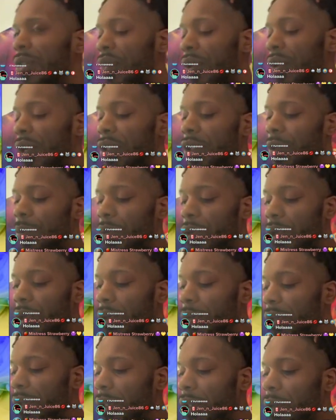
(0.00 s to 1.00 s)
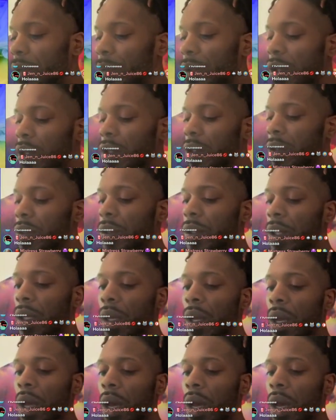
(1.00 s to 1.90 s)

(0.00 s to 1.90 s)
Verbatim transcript: as far as a pouring medium goes.